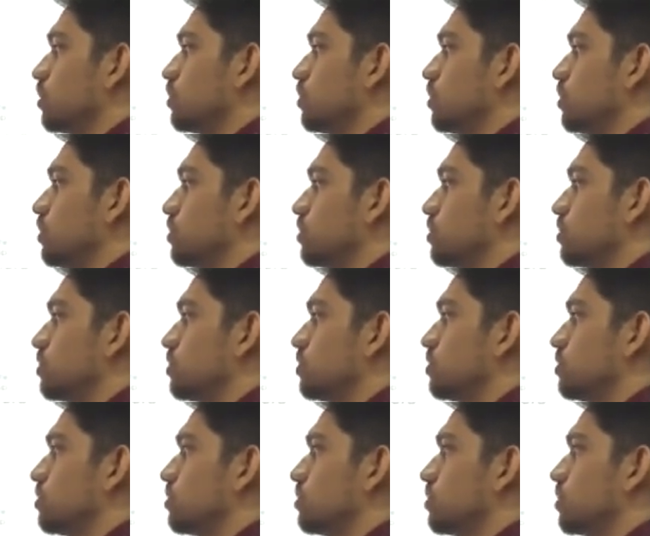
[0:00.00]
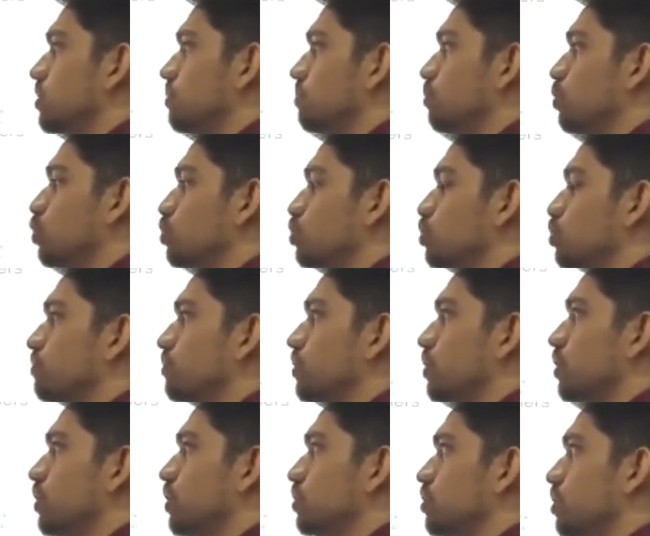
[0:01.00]
Collagen is composed
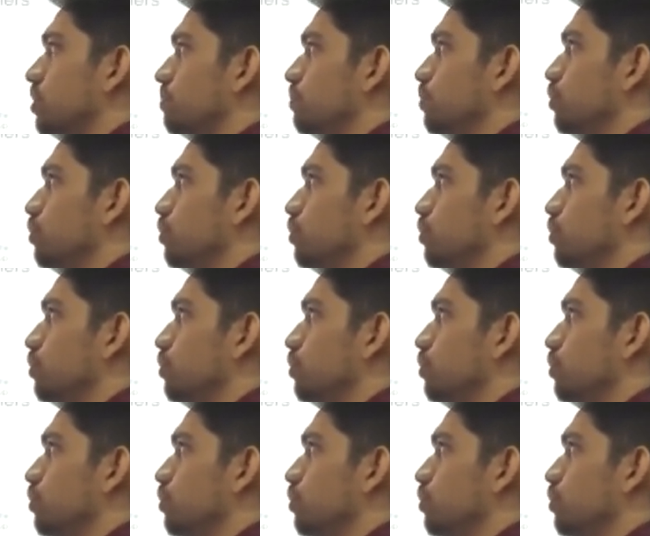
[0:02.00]
of 3